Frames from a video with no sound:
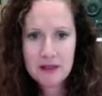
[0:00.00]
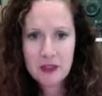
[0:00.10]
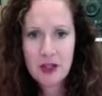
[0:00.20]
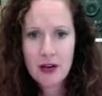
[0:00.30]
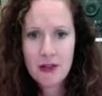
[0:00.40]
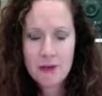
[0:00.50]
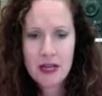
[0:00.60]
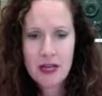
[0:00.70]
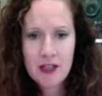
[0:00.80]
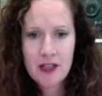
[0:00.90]
your author
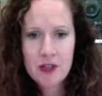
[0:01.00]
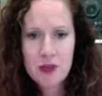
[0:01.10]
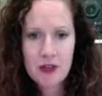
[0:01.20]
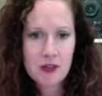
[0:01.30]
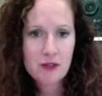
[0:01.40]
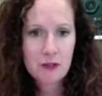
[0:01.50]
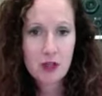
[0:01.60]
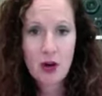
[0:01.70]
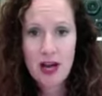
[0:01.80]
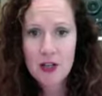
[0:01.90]
page, whether it's from
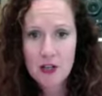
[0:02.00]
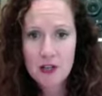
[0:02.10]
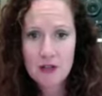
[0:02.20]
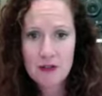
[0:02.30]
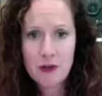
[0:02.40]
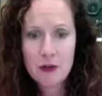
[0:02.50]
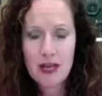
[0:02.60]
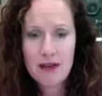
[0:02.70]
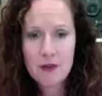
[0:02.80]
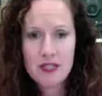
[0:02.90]
scratch or you already
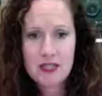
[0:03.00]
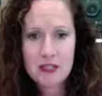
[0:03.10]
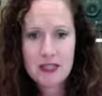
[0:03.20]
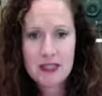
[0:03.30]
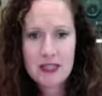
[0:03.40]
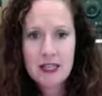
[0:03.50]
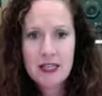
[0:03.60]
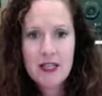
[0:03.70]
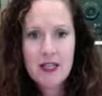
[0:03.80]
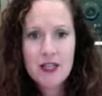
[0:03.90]
have one started,
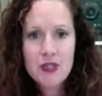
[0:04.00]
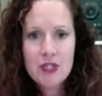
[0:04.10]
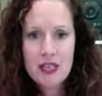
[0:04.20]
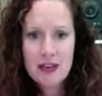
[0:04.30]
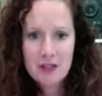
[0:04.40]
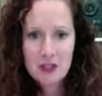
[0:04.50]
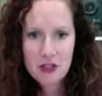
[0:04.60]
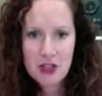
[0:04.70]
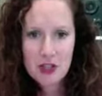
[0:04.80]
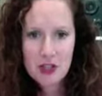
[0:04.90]
you need to have a
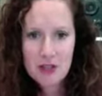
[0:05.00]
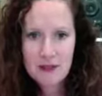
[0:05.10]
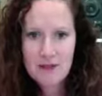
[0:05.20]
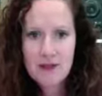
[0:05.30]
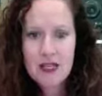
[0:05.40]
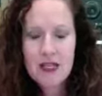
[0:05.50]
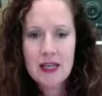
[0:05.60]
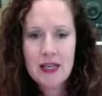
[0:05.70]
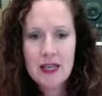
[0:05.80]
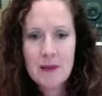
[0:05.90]
strategy.
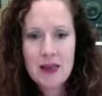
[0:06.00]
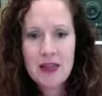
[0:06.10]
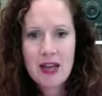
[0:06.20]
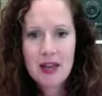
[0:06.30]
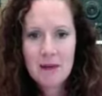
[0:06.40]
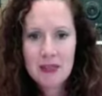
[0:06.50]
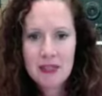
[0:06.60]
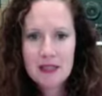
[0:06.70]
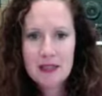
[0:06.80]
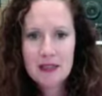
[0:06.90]
And by that, I
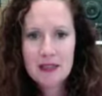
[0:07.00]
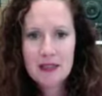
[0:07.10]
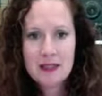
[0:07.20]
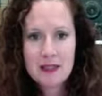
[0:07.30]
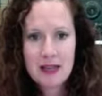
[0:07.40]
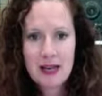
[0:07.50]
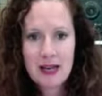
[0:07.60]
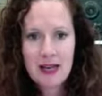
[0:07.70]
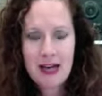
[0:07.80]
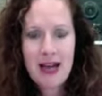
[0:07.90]
mean,
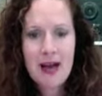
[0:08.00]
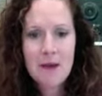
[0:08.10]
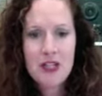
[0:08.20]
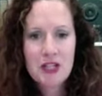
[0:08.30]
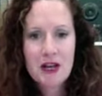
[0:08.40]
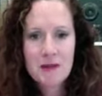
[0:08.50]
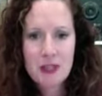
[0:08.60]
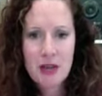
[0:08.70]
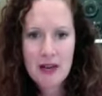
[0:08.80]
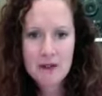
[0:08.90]
decide how much time do
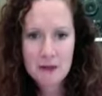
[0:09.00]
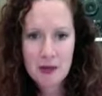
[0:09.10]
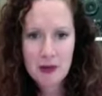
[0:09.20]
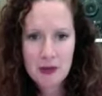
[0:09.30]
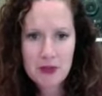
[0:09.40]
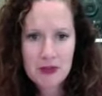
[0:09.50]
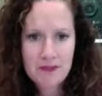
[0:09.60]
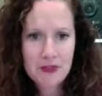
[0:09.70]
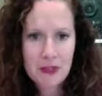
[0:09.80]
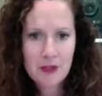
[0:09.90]
you have to
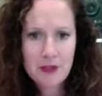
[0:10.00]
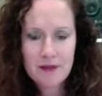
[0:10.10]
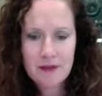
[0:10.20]
post. The